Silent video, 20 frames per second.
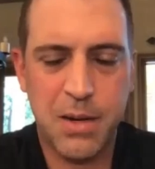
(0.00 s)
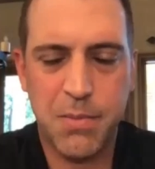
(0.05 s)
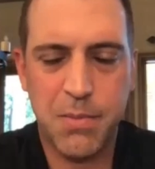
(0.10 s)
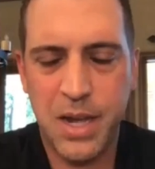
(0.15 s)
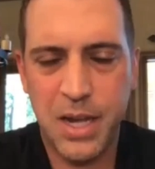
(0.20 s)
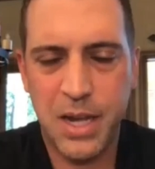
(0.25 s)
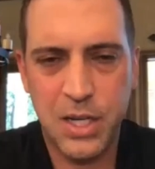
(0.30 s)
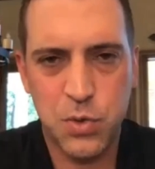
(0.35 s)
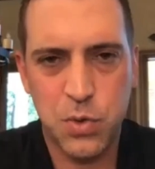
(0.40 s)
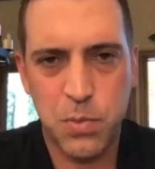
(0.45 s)

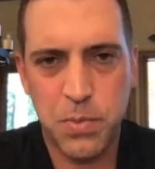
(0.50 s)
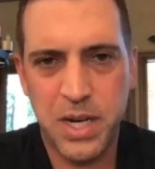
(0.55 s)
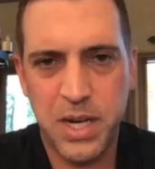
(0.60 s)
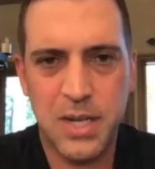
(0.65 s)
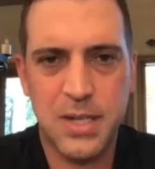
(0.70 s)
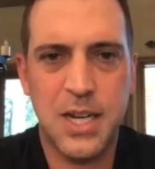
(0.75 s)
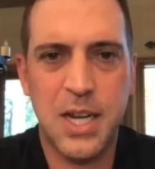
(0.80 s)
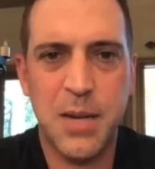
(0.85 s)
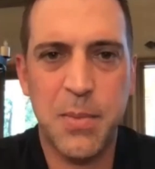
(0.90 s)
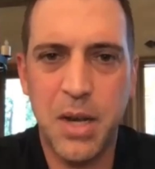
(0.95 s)
banks were
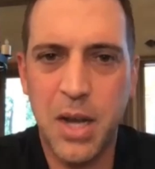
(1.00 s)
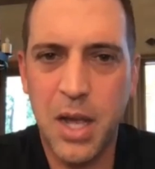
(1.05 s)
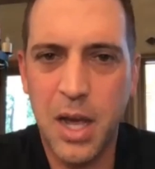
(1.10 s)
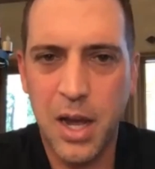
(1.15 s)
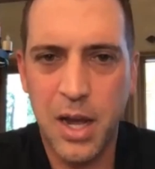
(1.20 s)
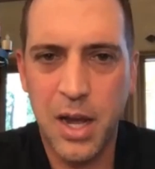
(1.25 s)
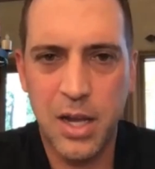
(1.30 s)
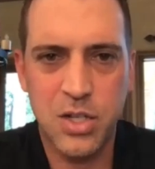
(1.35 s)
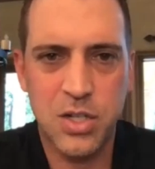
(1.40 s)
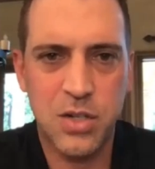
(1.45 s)
being
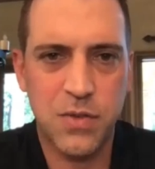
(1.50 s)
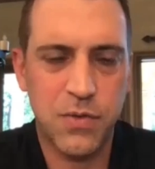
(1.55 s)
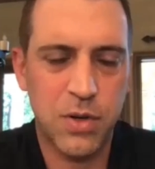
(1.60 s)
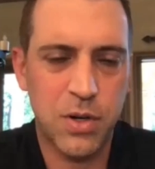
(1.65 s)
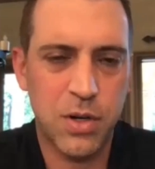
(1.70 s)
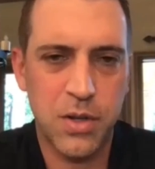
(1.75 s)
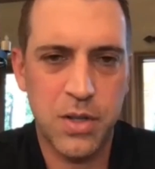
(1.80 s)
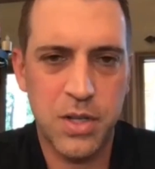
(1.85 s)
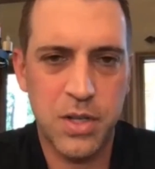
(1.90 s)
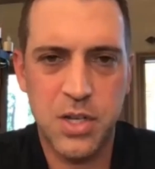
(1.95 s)
demonized
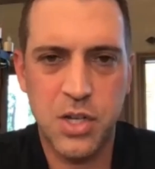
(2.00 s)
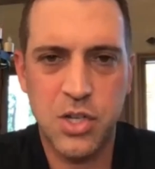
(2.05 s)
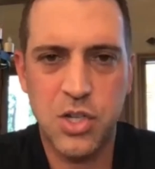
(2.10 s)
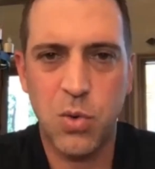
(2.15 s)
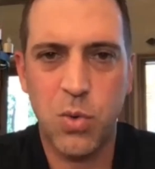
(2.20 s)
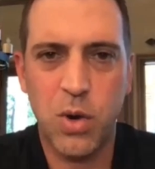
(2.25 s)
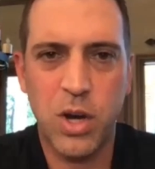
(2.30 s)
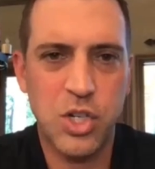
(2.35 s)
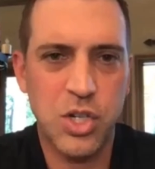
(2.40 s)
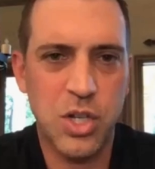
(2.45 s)
for the
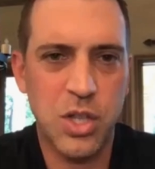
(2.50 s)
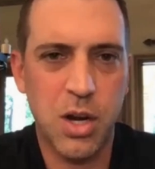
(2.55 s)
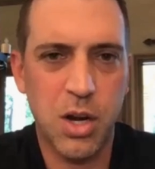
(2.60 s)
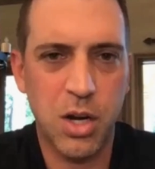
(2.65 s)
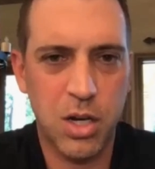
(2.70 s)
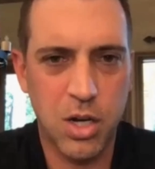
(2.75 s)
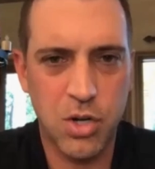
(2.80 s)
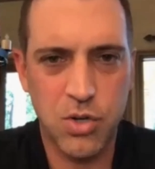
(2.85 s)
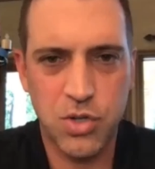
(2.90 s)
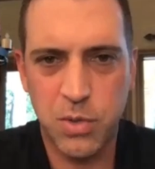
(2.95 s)
situation that our
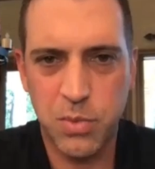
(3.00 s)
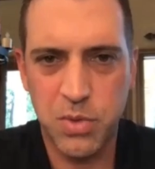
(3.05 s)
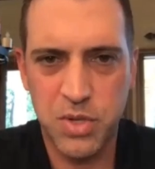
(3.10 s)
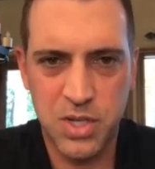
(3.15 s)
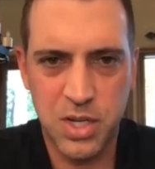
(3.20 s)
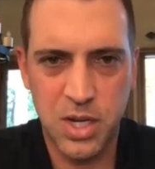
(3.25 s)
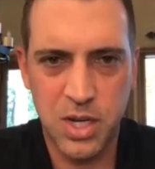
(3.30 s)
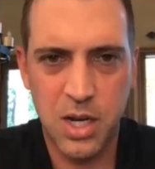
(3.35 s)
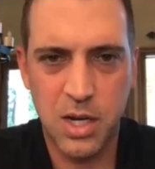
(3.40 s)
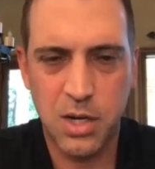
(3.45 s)
country was in.